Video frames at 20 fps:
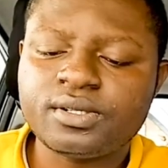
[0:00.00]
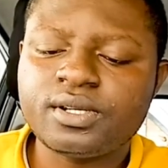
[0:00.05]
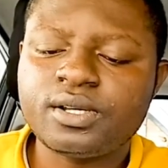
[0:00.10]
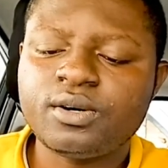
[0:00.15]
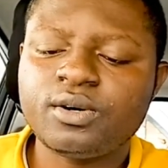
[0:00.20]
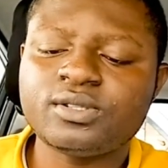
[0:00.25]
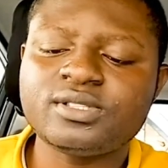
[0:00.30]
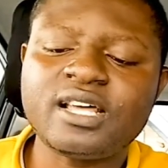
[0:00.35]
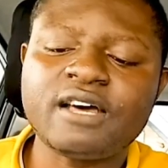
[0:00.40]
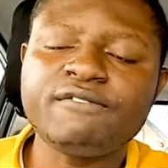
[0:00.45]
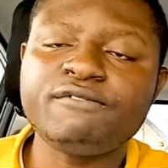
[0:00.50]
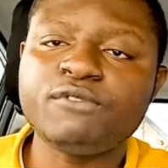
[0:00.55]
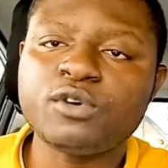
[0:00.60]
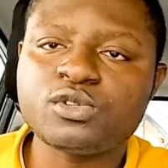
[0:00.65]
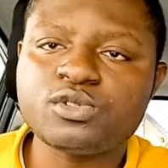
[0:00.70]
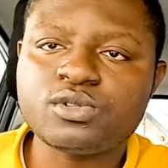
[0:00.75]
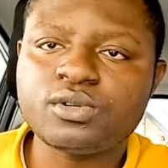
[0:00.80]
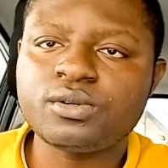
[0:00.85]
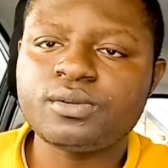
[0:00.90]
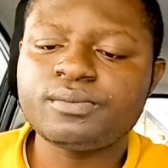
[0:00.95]
on that
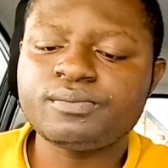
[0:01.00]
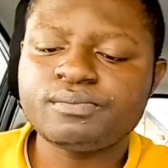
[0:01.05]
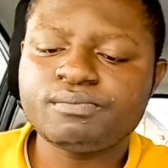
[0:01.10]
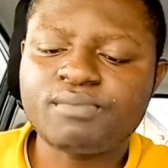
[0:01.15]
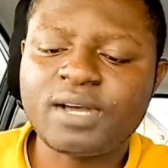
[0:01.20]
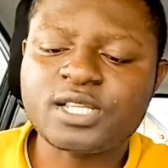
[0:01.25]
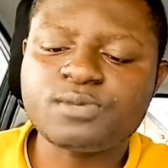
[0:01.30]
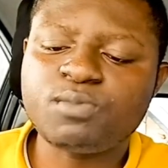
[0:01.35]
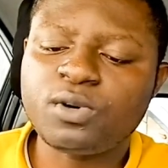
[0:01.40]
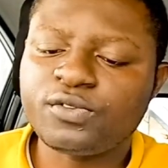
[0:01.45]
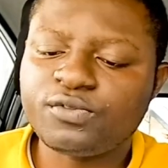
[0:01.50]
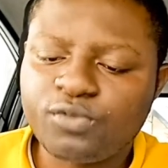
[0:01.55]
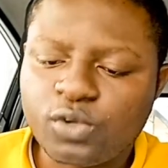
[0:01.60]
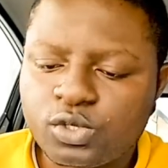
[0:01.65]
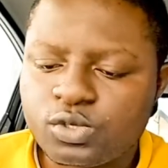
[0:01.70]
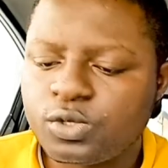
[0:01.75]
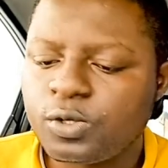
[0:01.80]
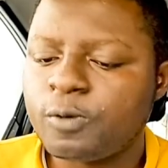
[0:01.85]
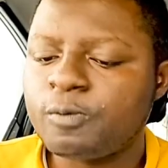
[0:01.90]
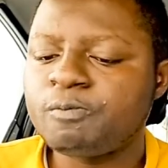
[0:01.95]
photo, passport
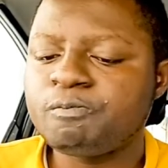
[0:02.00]
photo.